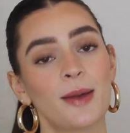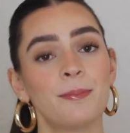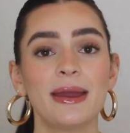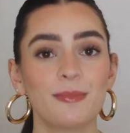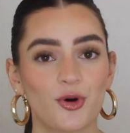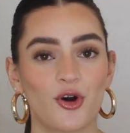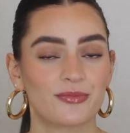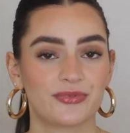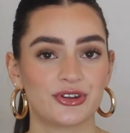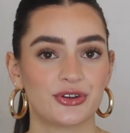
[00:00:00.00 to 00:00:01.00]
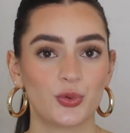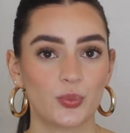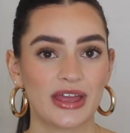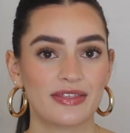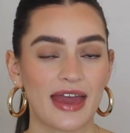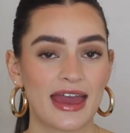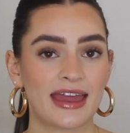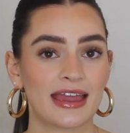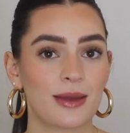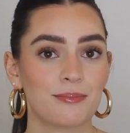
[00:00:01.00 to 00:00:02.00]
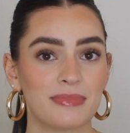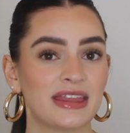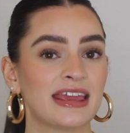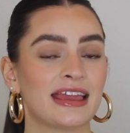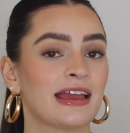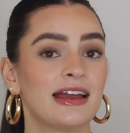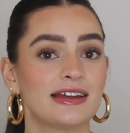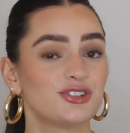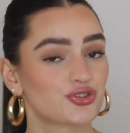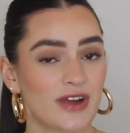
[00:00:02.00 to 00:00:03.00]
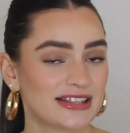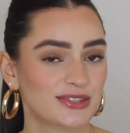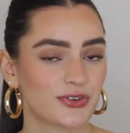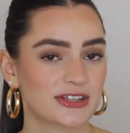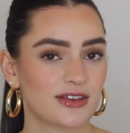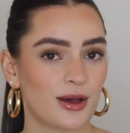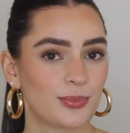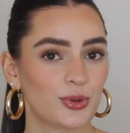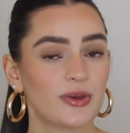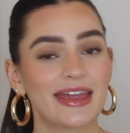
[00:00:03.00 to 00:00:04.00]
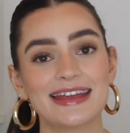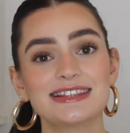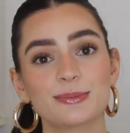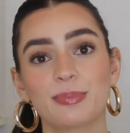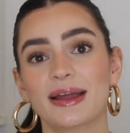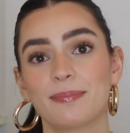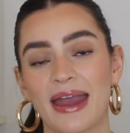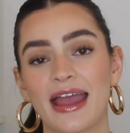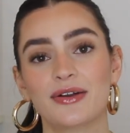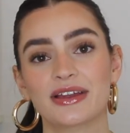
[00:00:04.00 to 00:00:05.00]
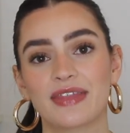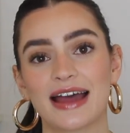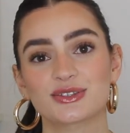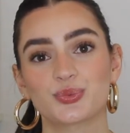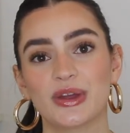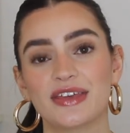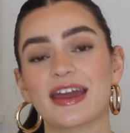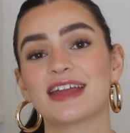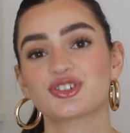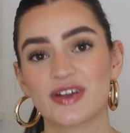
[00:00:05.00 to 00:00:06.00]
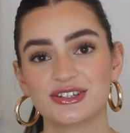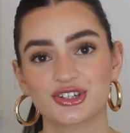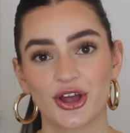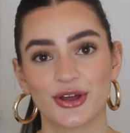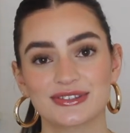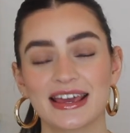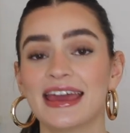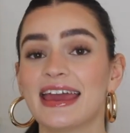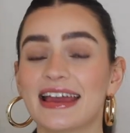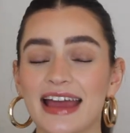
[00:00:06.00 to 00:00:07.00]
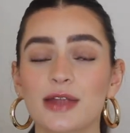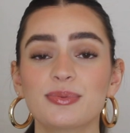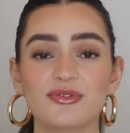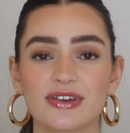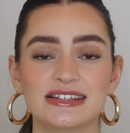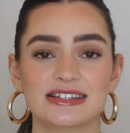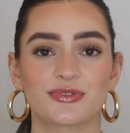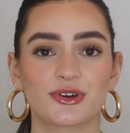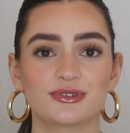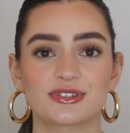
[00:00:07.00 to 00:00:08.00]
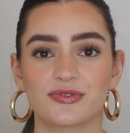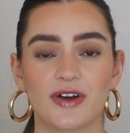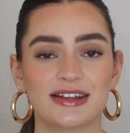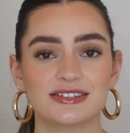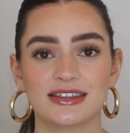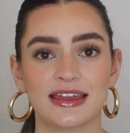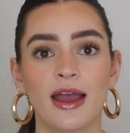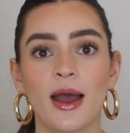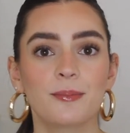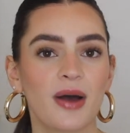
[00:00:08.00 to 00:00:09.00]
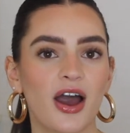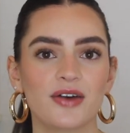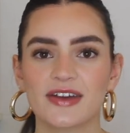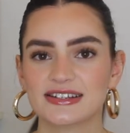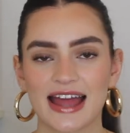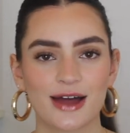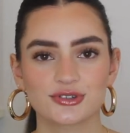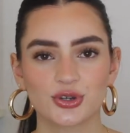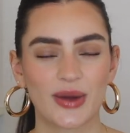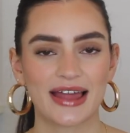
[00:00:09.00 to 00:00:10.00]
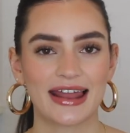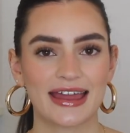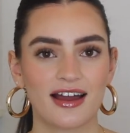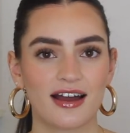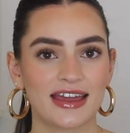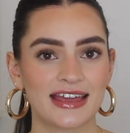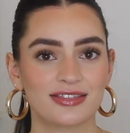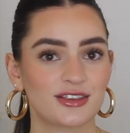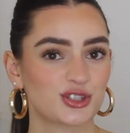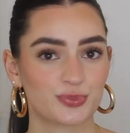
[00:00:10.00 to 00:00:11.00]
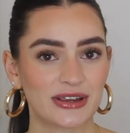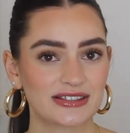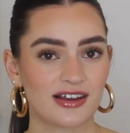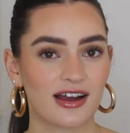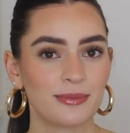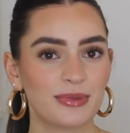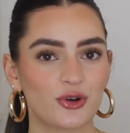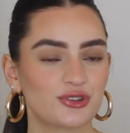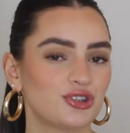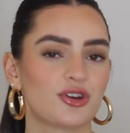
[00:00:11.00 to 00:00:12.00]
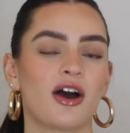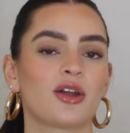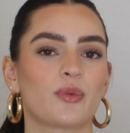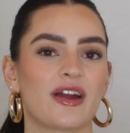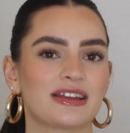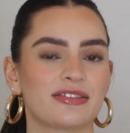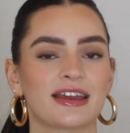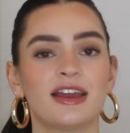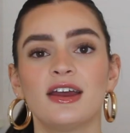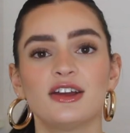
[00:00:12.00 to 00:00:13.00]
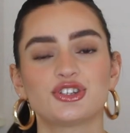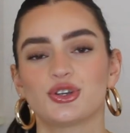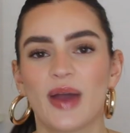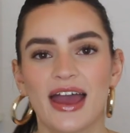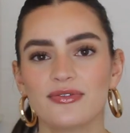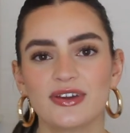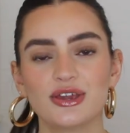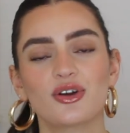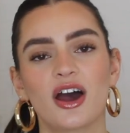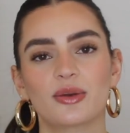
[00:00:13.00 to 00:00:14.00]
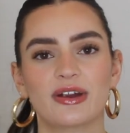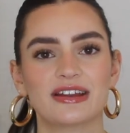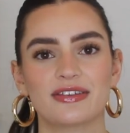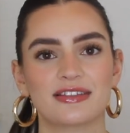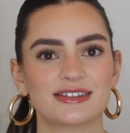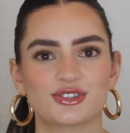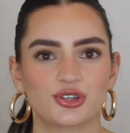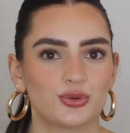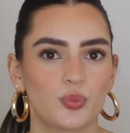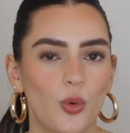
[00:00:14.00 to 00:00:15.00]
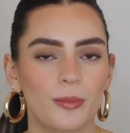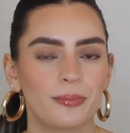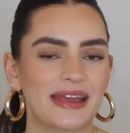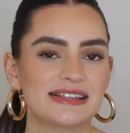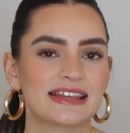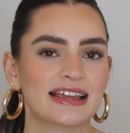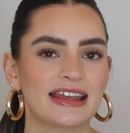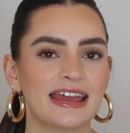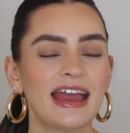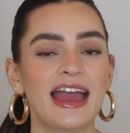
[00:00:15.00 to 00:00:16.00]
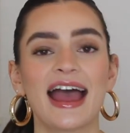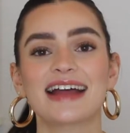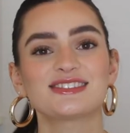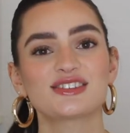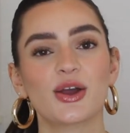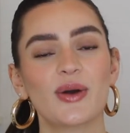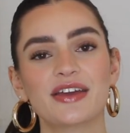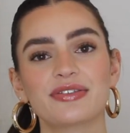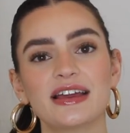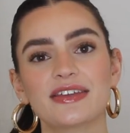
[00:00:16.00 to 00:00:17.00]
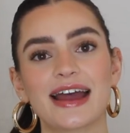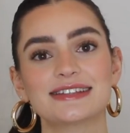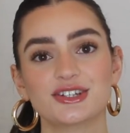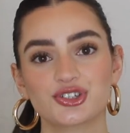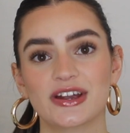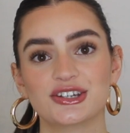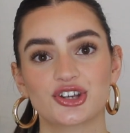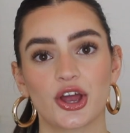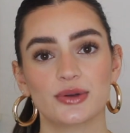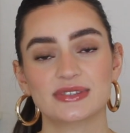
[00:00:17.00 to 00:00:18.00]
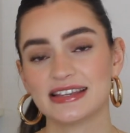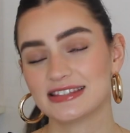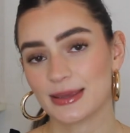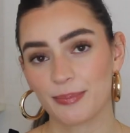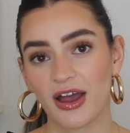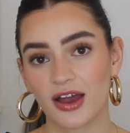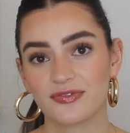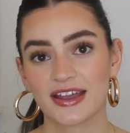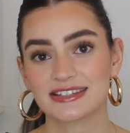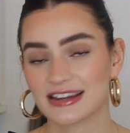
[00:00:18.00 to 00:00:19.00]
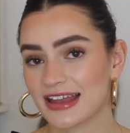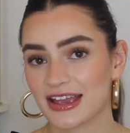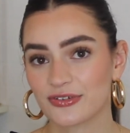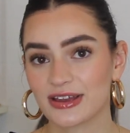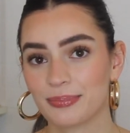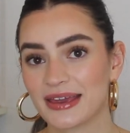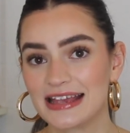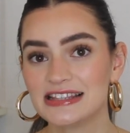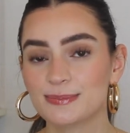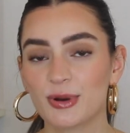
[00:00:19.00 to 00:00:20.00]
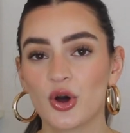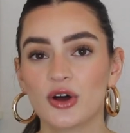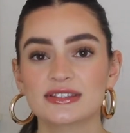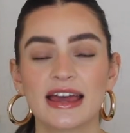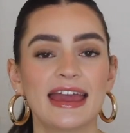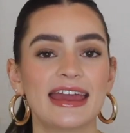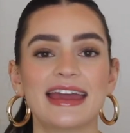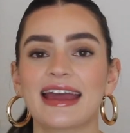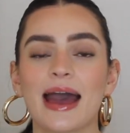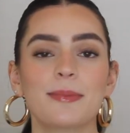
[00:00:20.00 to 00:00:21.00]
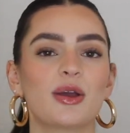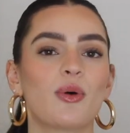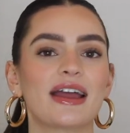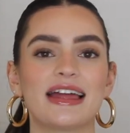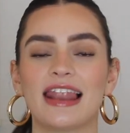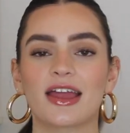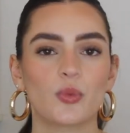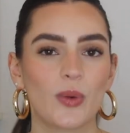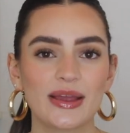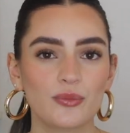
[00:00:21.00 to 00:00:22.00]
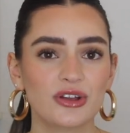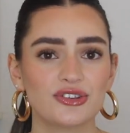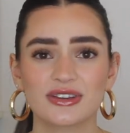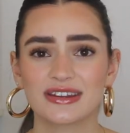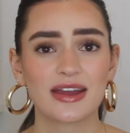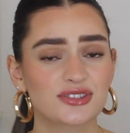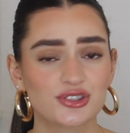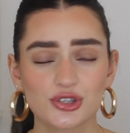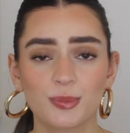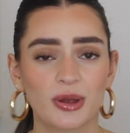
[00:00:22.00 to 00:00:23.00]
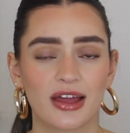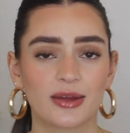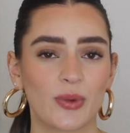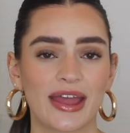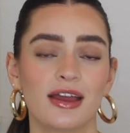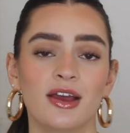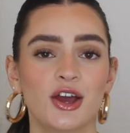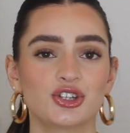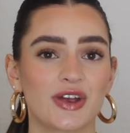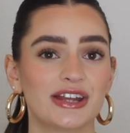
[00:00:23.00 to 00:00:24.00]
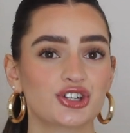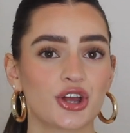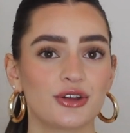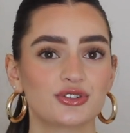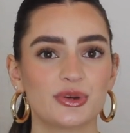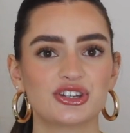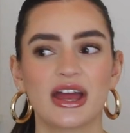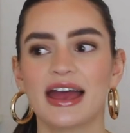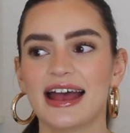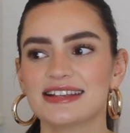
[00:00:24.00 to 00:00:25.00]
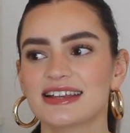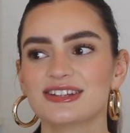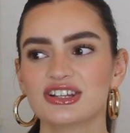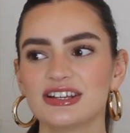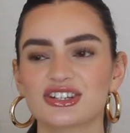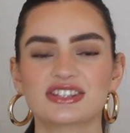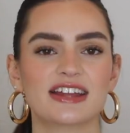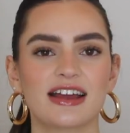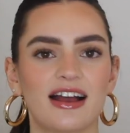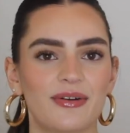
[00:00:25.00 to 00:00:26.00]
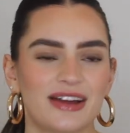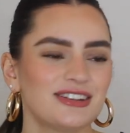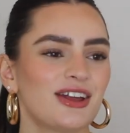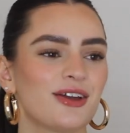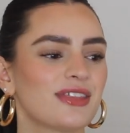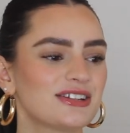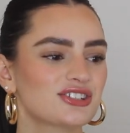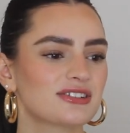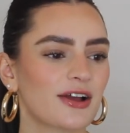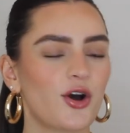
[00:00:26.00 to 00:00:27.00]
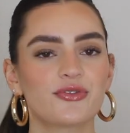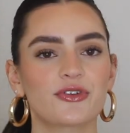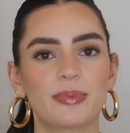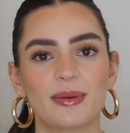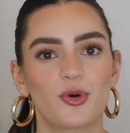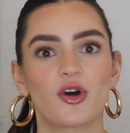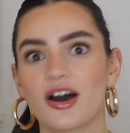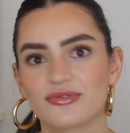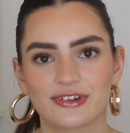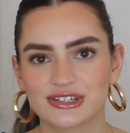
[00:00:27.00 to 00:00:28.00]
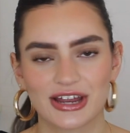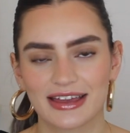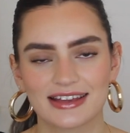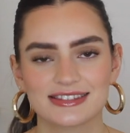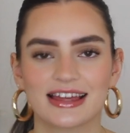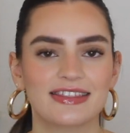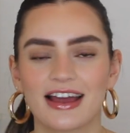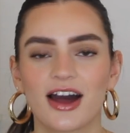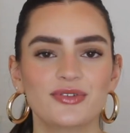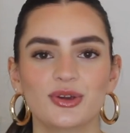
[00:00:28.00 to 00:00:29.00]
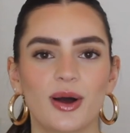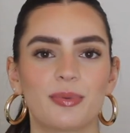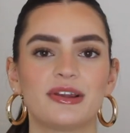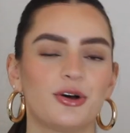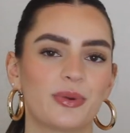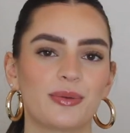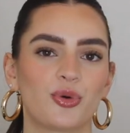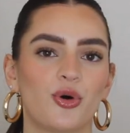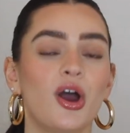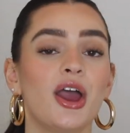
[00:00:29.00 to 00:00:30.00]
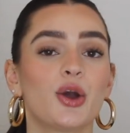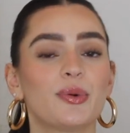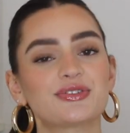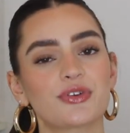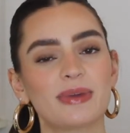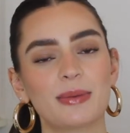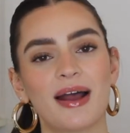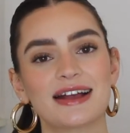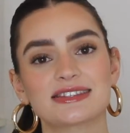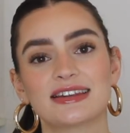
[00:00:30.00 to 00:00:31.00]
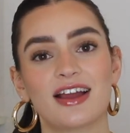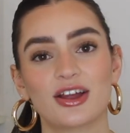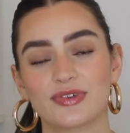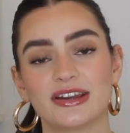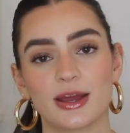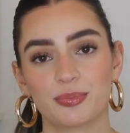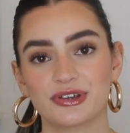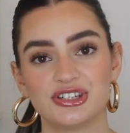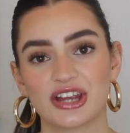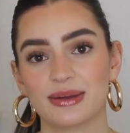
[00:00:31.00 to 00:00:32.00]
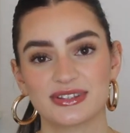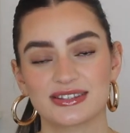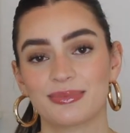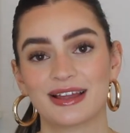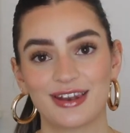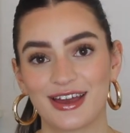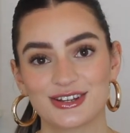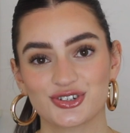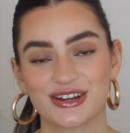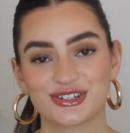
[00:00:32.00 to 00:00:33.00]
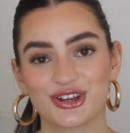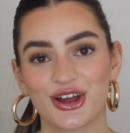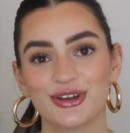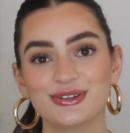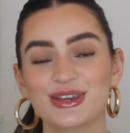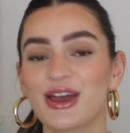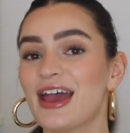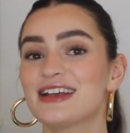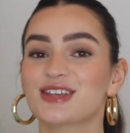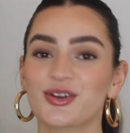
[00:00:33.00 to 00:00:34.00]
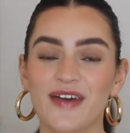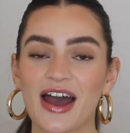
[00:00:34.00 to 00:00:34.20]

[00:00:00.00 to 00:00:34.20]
a bit more confident with a mini dress, for example, is by pairing that with a trench coat. It can be really difficult to find the perfect outerwear layer in the springtime because you can't wear anything too heavy, you can't wear anything that's too warm basically, and so I think that a trench coat is the perfect layering piece because it can be quite a lightweight one. You can super lightweight trench coats which essentially just, I don't know, they just like offer a bit more coverage, I guess. Like they cover you up a little bit more, which for me personally, I really appreciate with something like a trench coat. So for